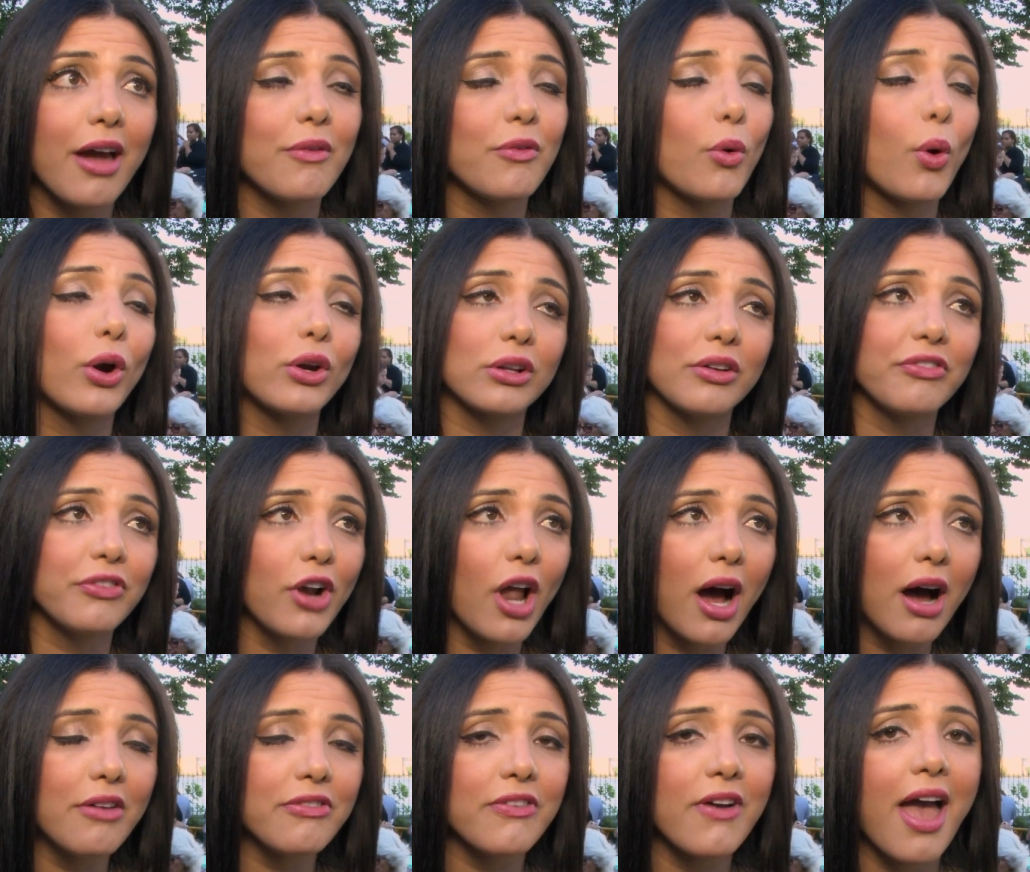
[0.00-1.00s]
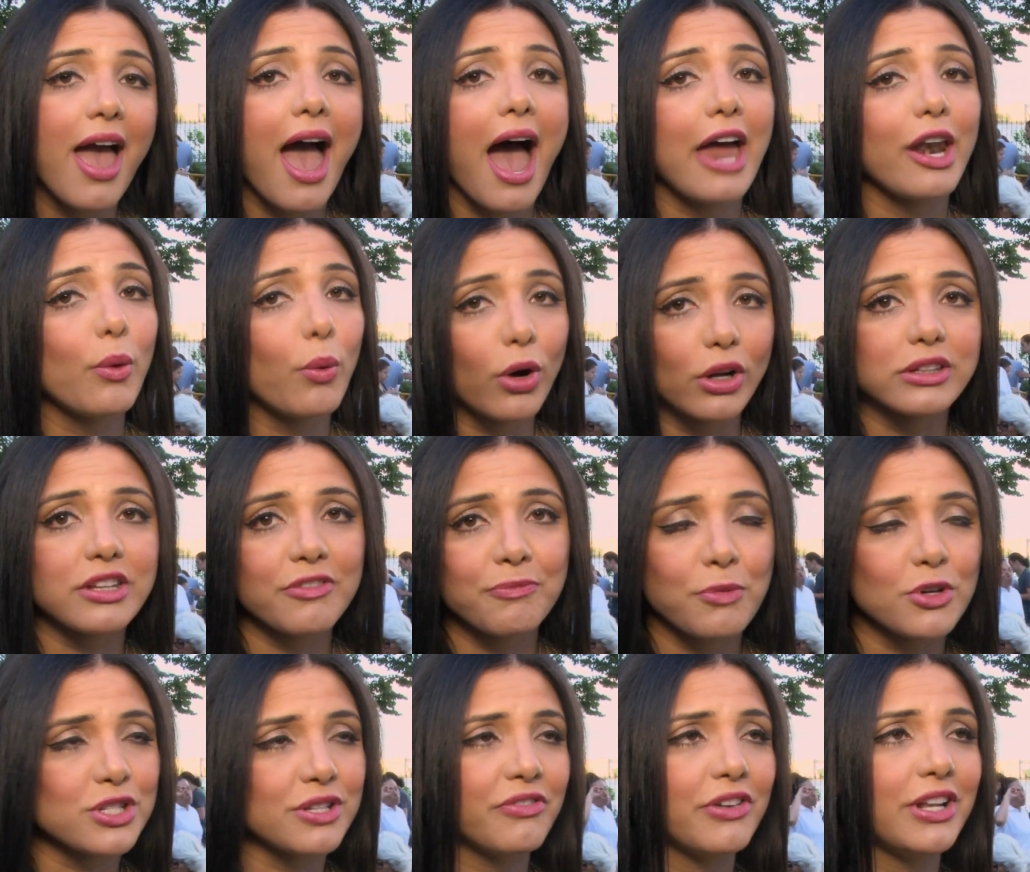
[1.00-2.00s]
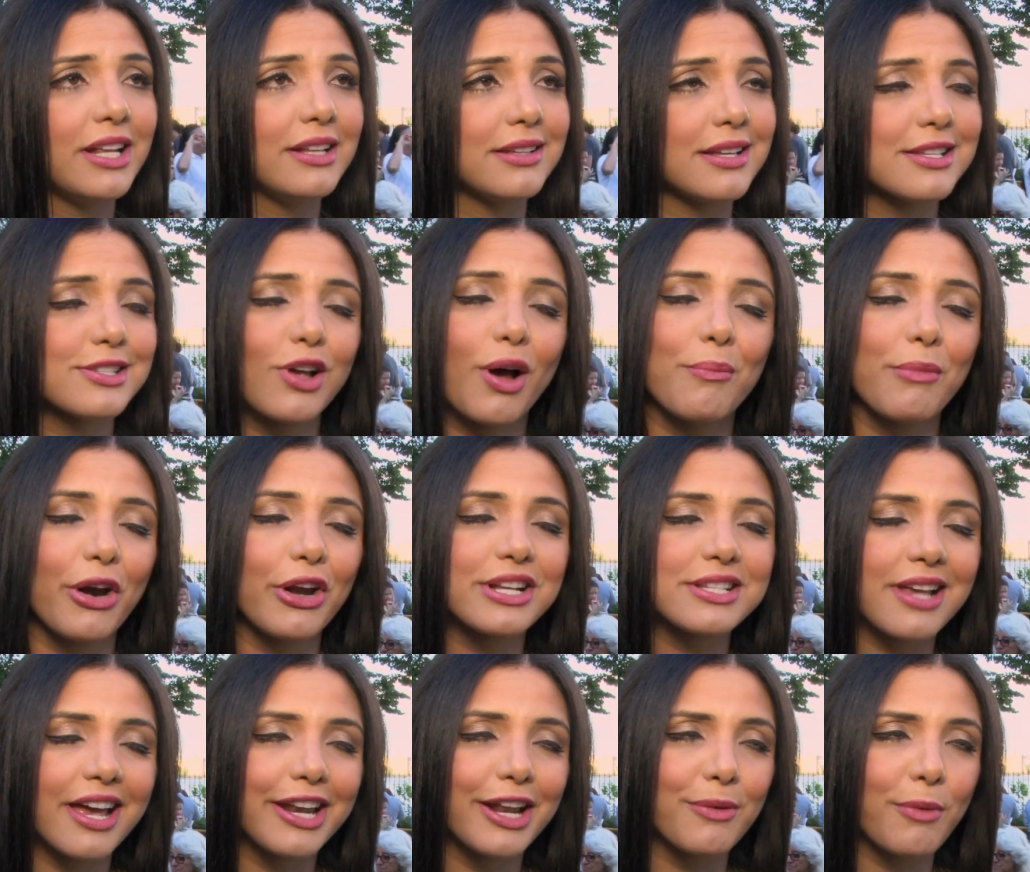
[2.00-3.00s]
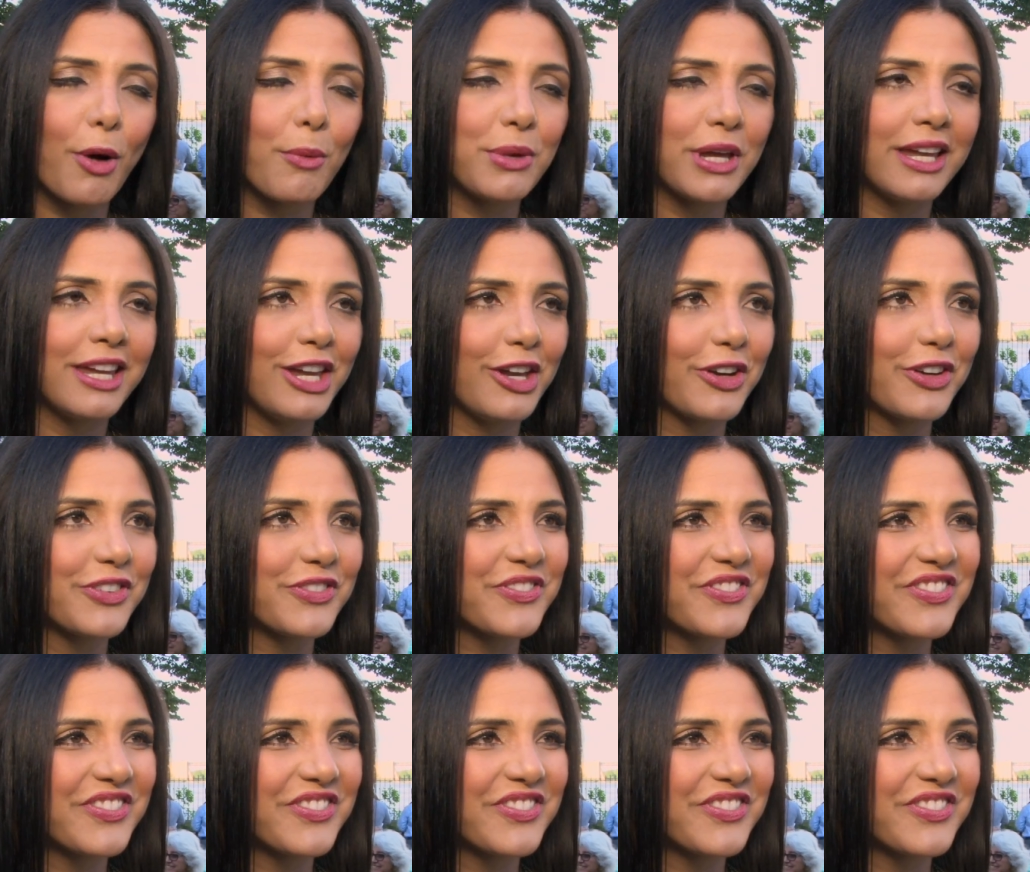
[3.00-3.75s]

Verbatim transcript: a world of love, and a world of possibilities. So I'm very excited about being here.